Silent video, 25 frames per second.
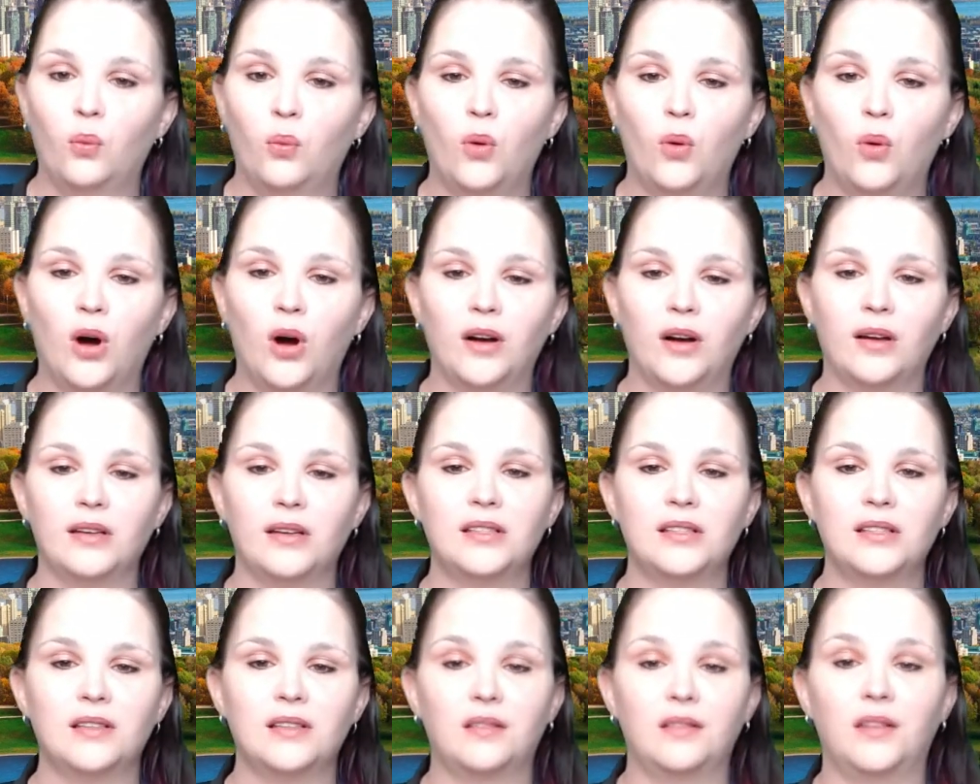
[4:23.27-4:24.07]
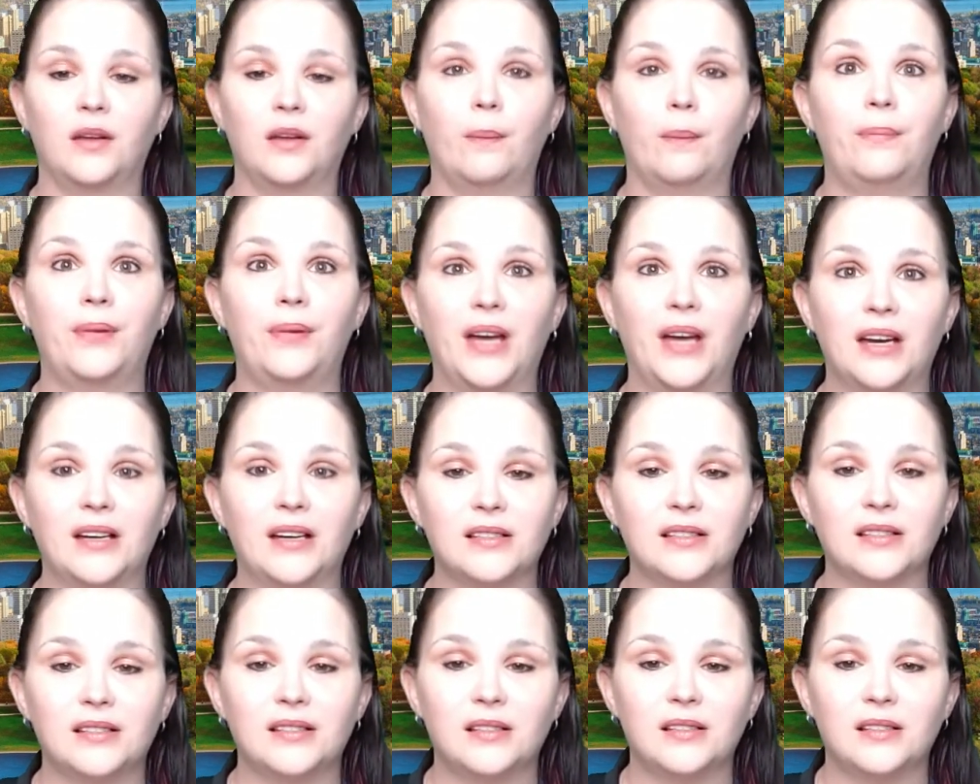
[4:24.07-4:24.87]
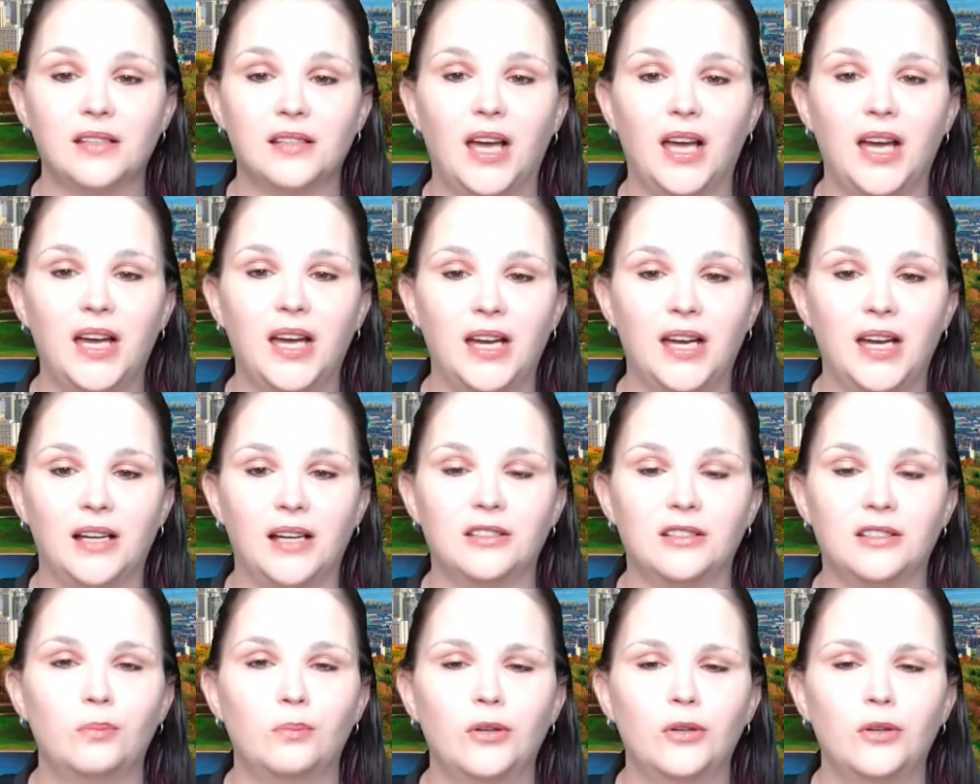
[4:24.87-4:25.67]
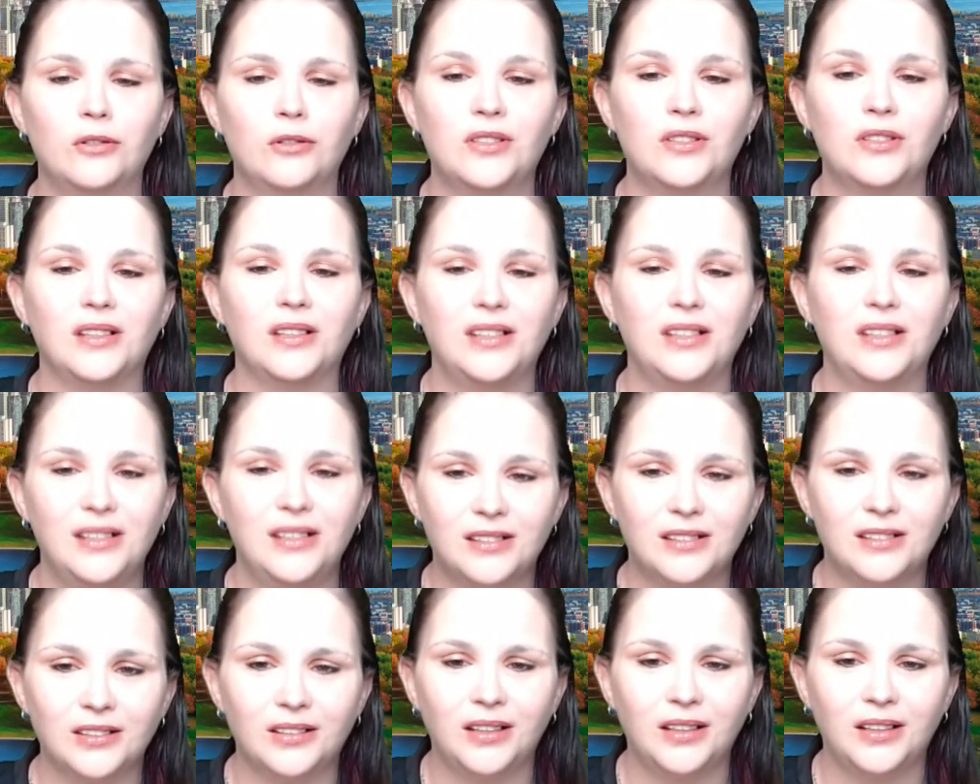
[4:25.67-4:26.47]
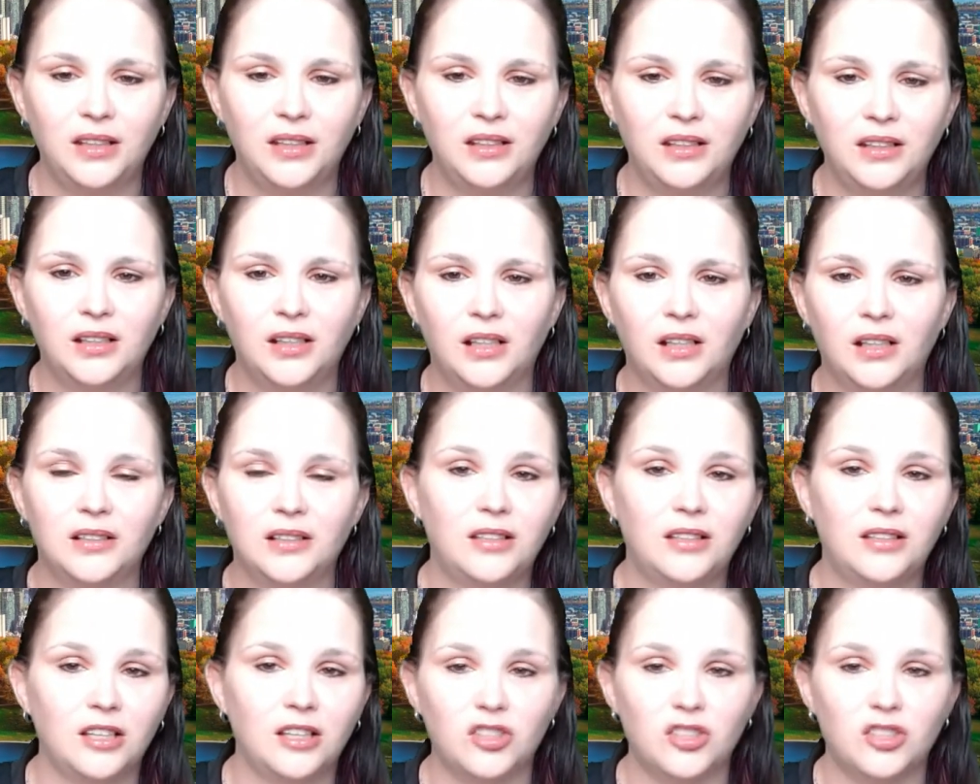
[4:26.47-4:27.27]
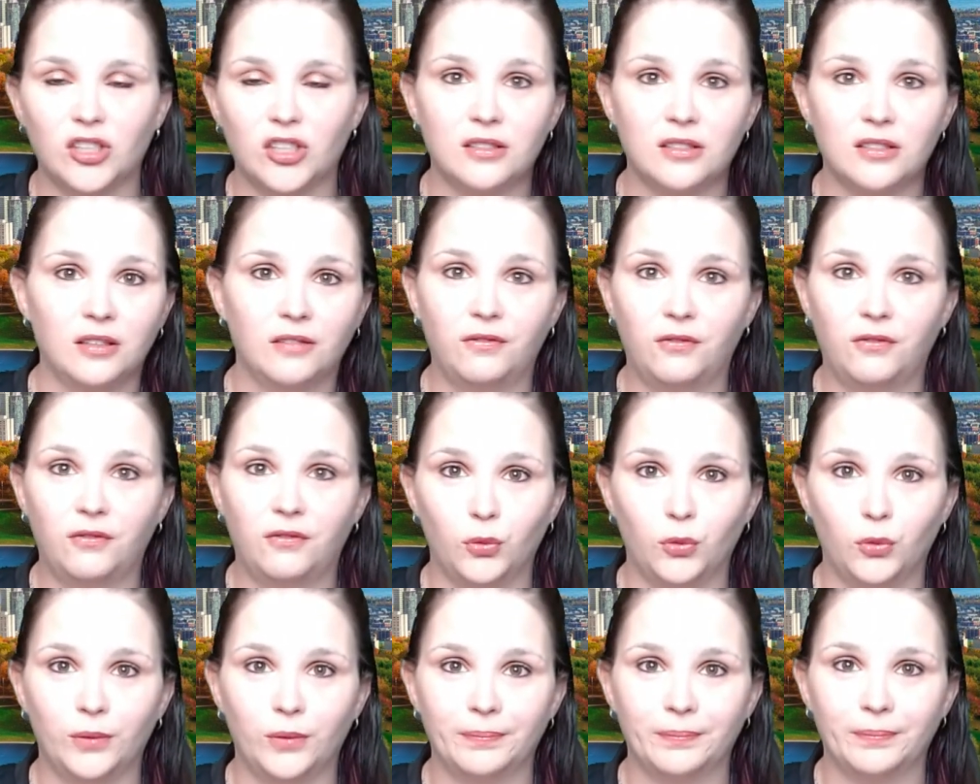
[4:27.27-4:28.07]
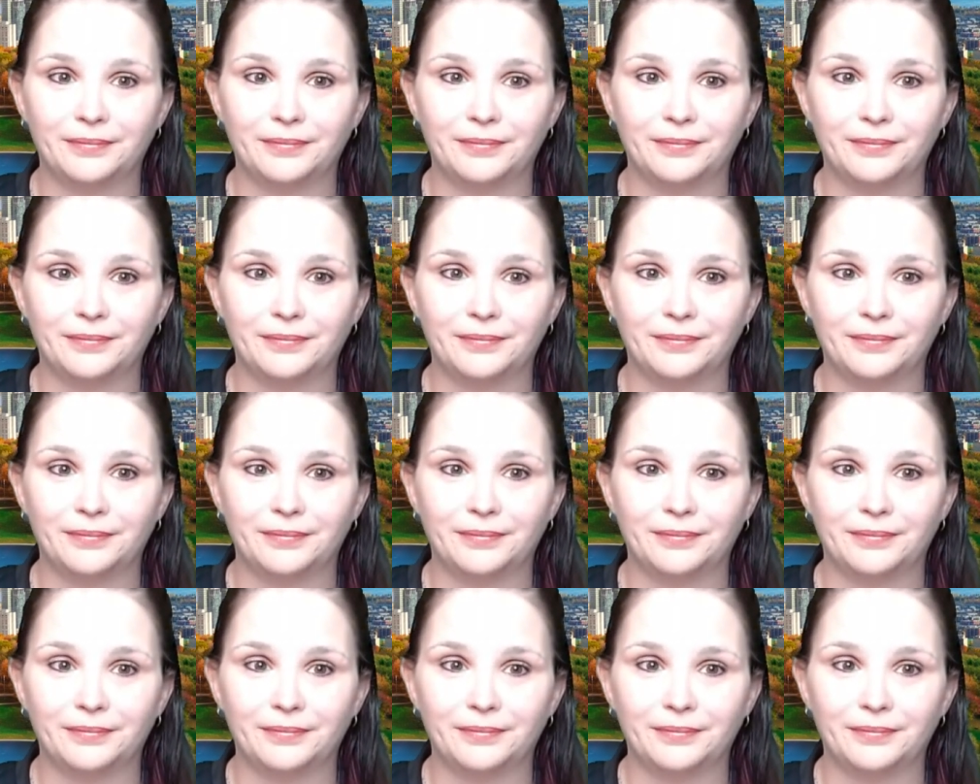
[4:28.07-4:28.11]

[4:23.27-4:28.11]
was the best and most easily digested food.